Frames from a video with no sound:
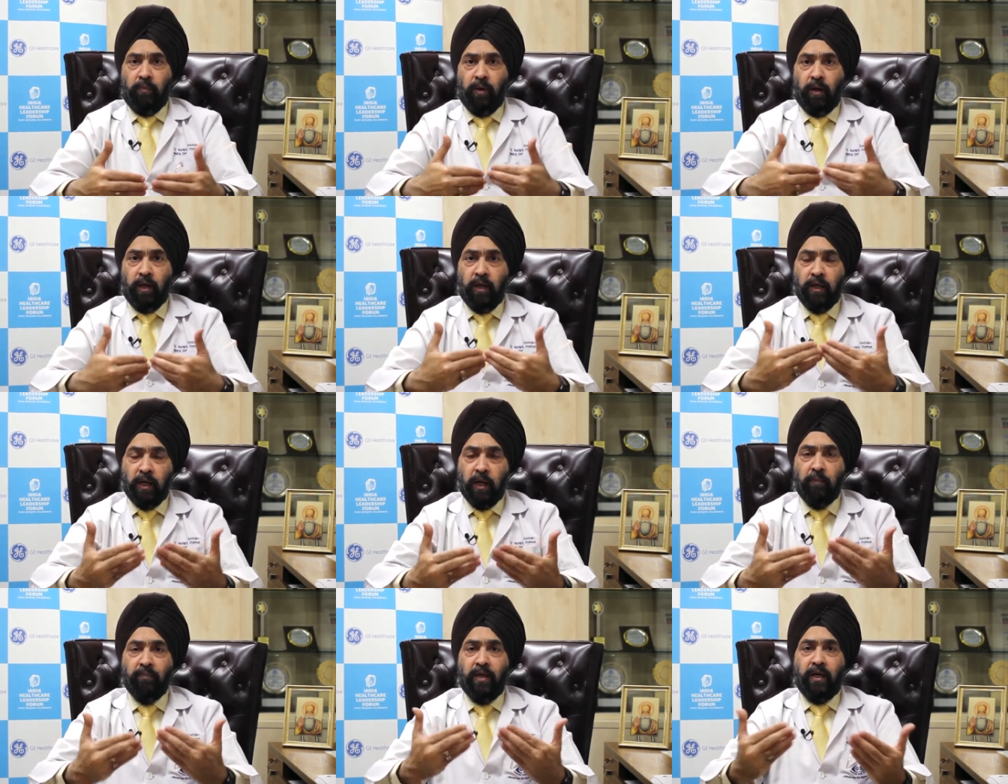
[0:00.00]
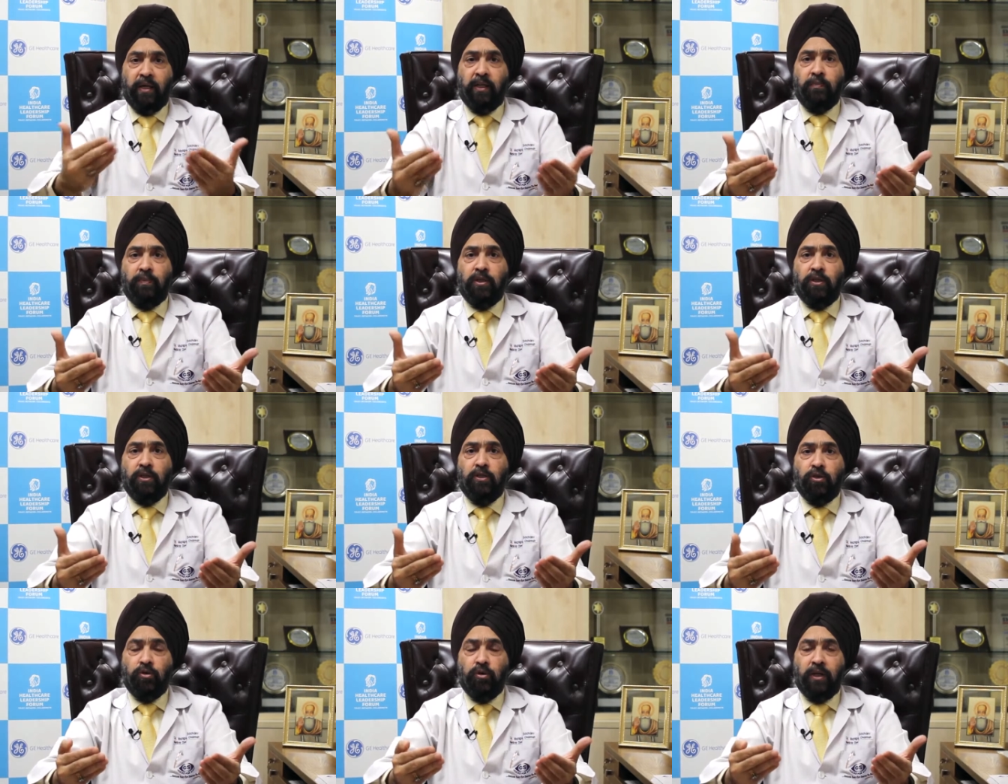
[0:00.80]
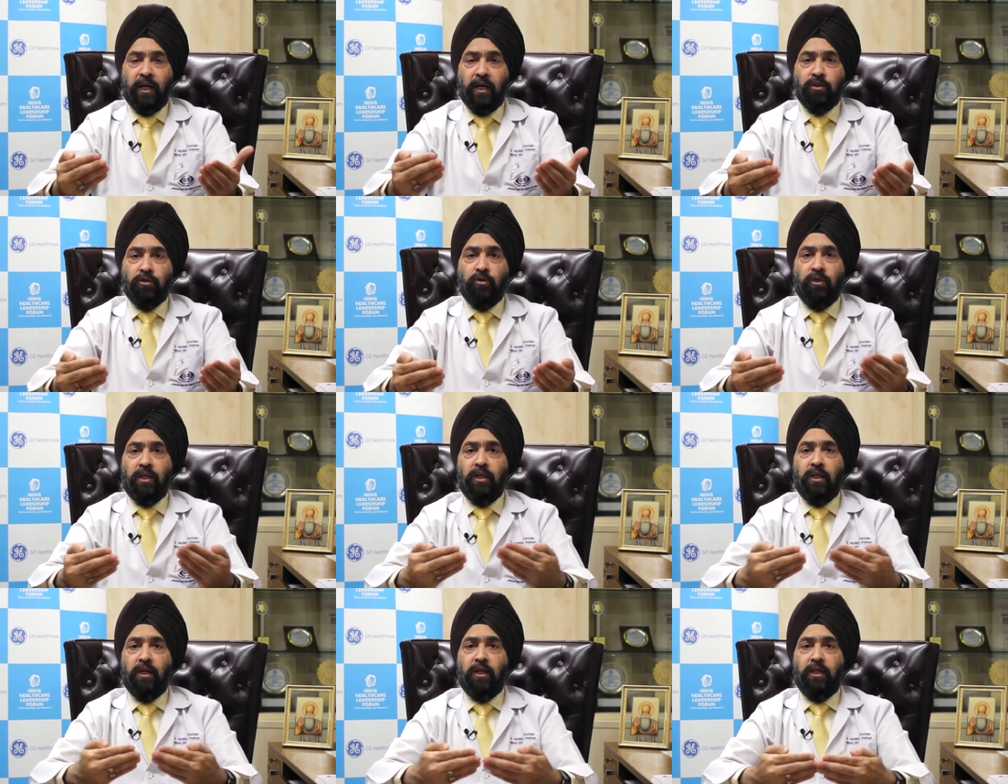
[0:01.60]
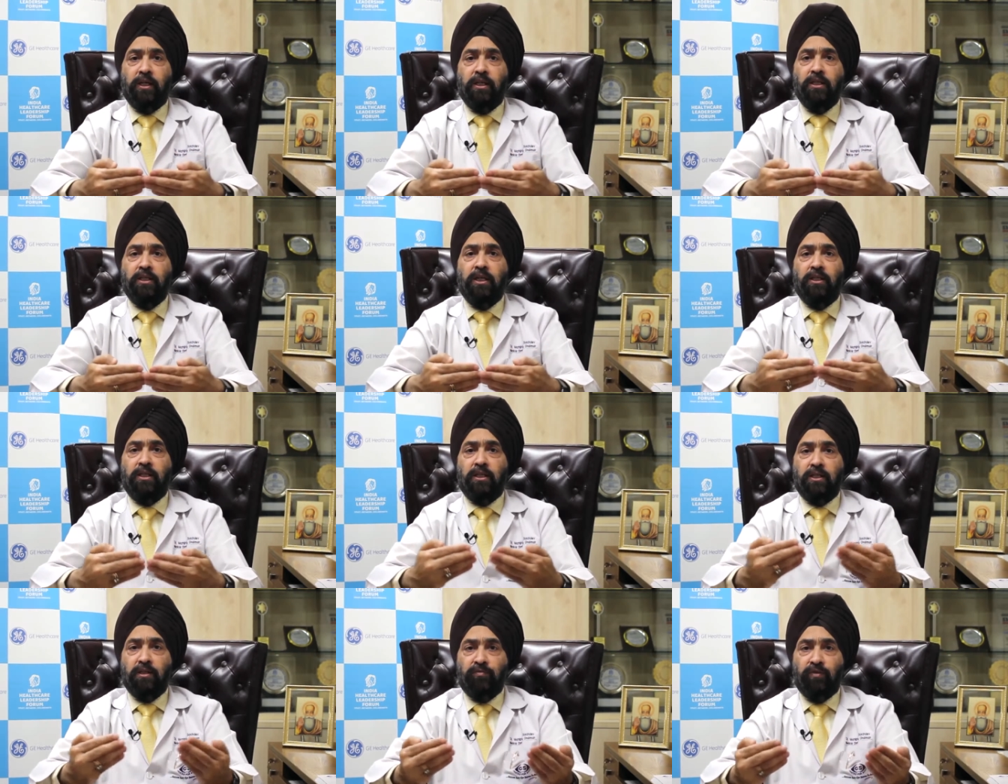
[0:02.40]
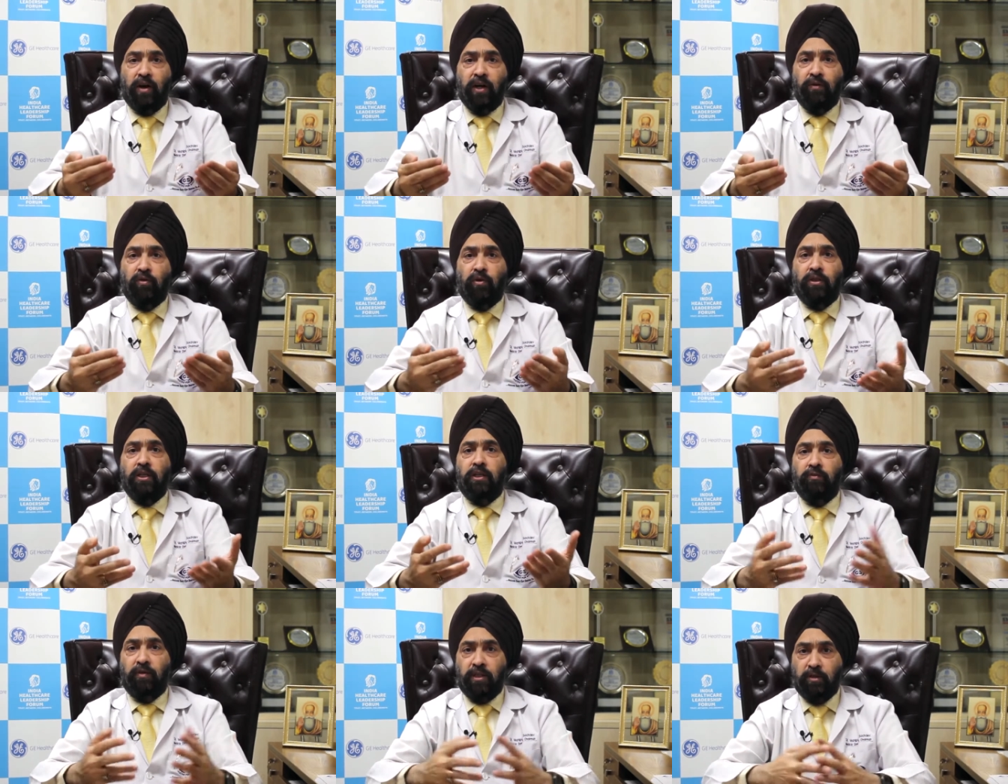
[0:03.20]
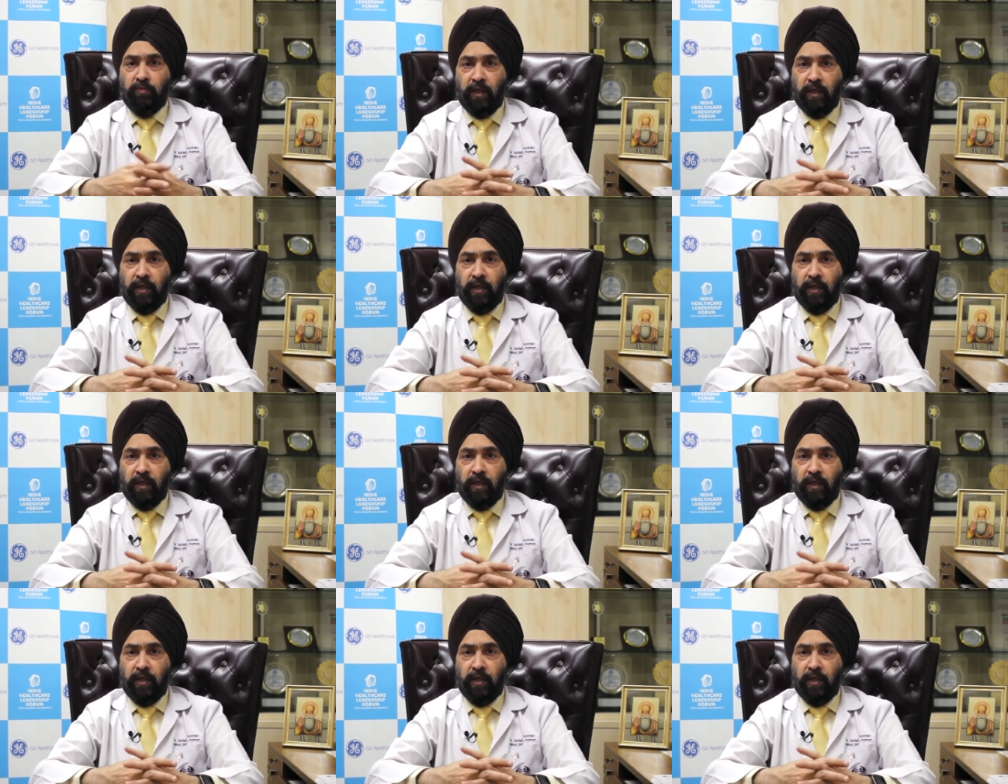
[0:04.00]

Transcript: income that the person should get, so that the returns are justified for the investment.